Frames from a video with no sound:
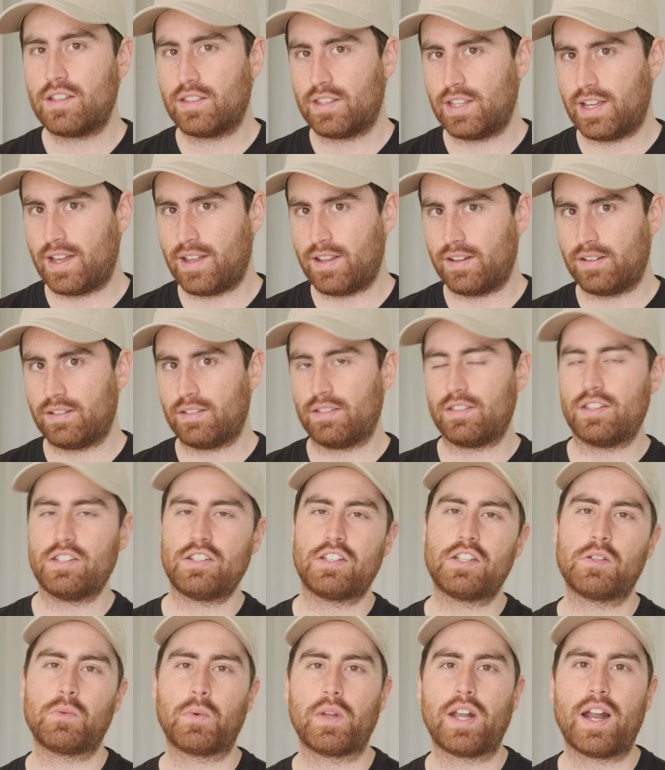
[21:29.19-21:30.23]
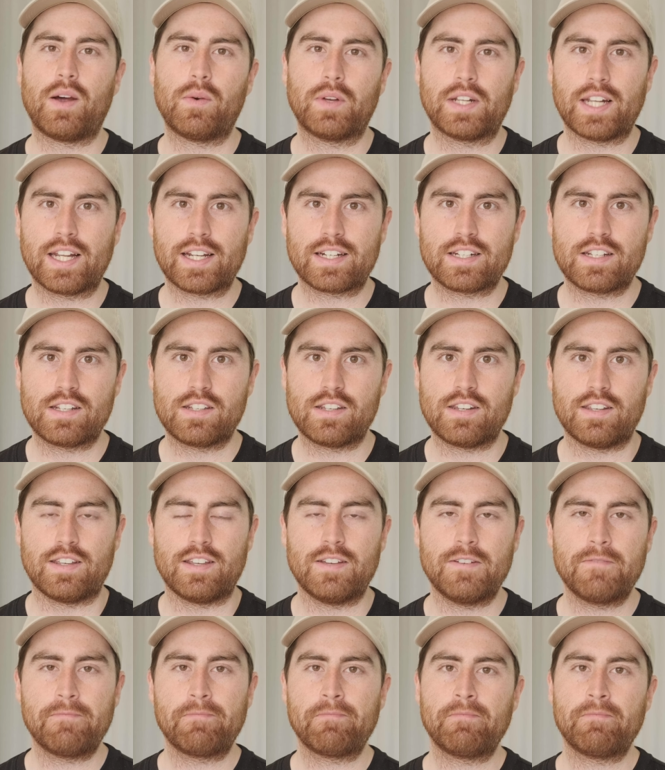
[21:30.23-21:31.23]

and this is what I would like to see.